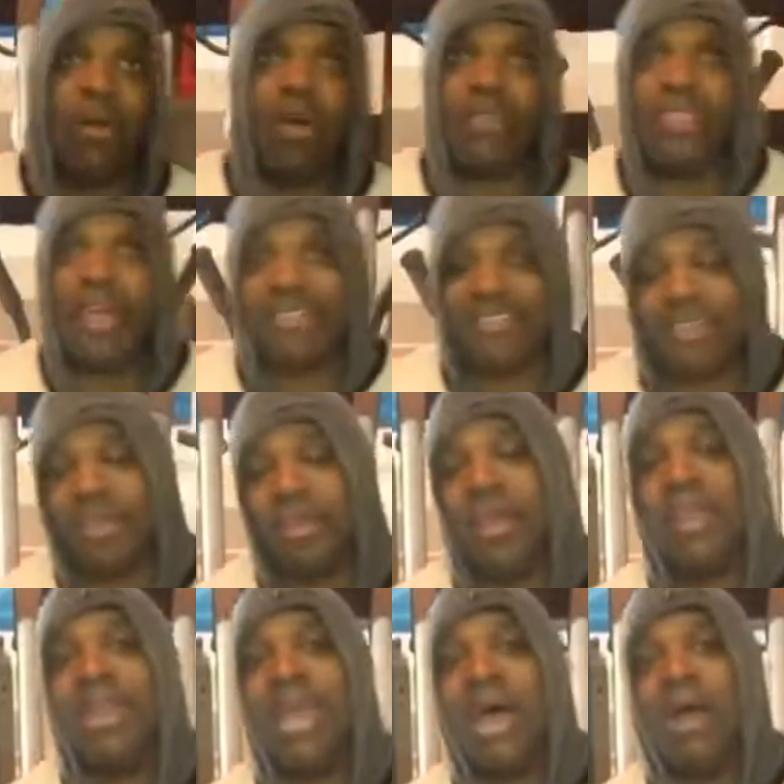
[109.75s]
What that's going to
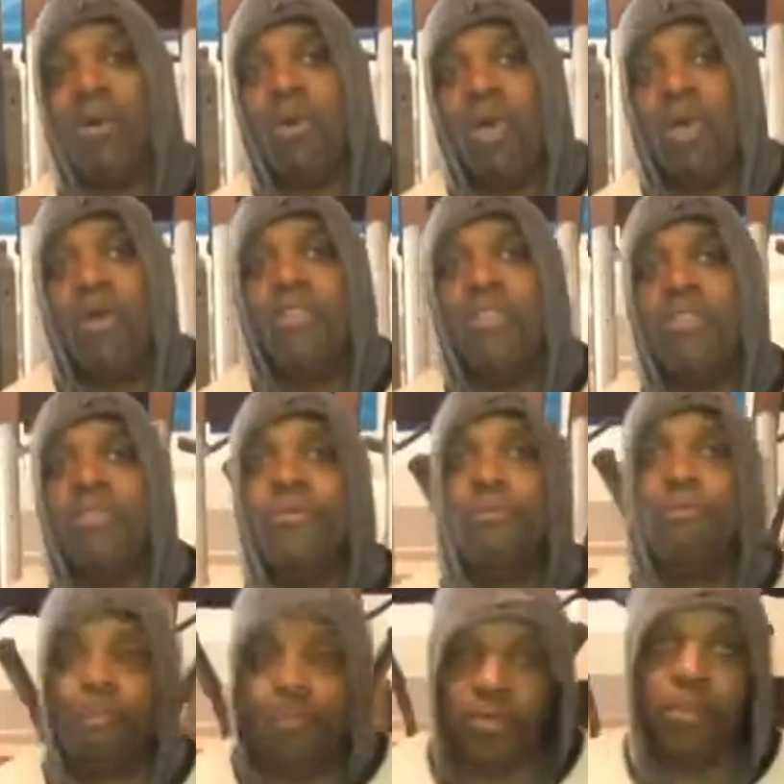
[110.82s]
allow
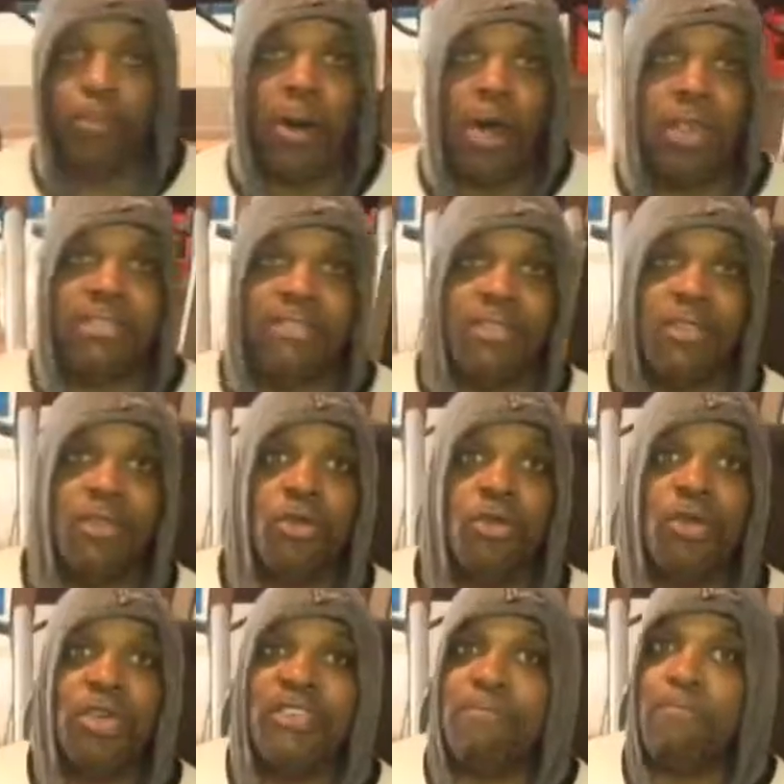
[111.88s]
the body to do
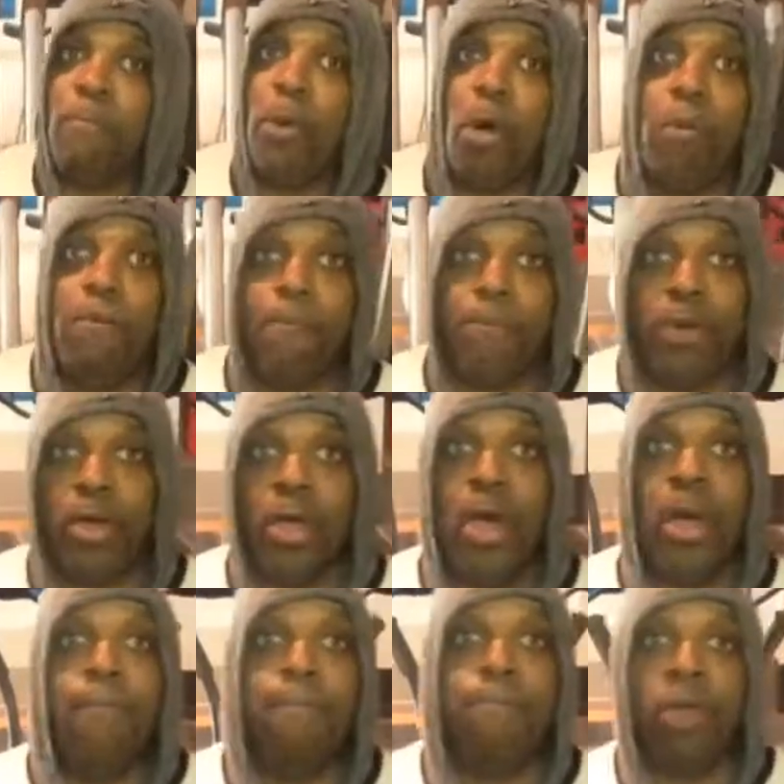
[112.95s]
is pump
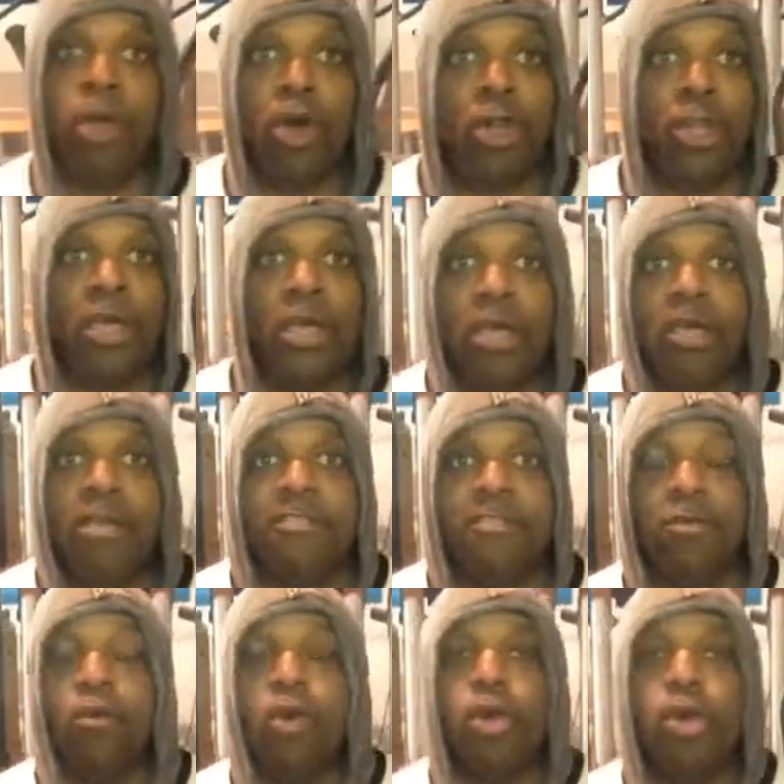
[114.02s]
blood
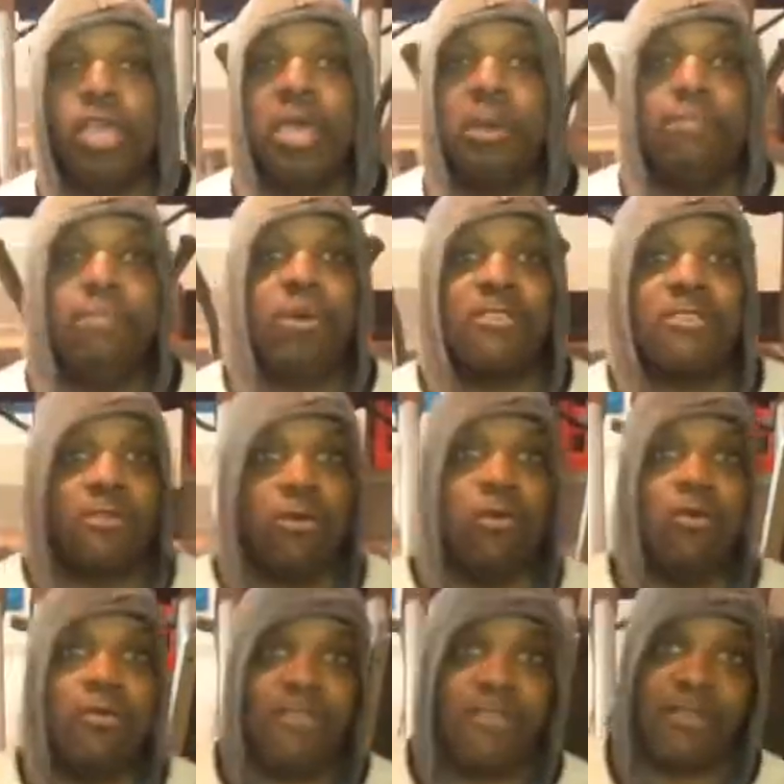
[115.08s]
to working
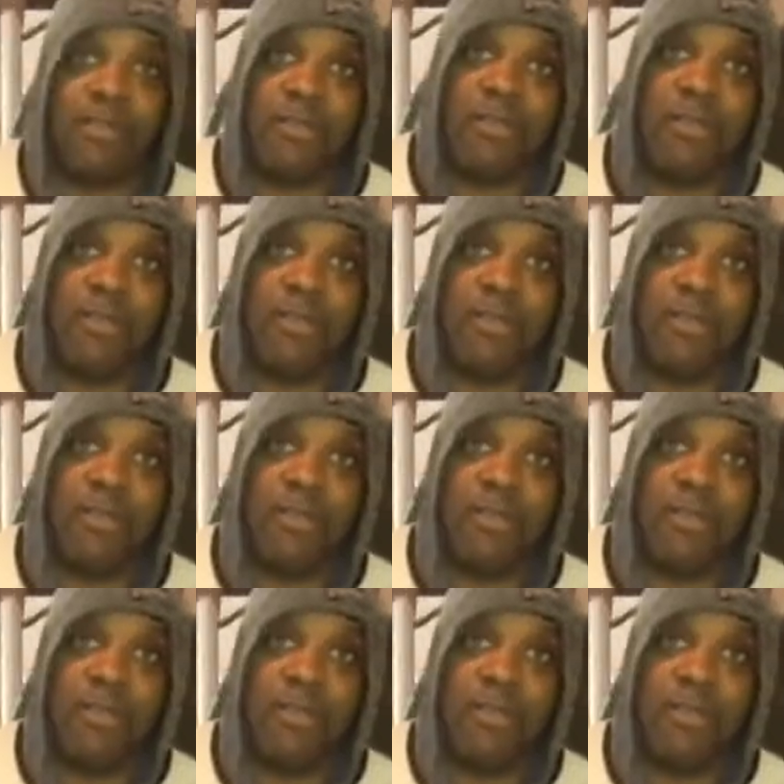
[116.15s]
muscles.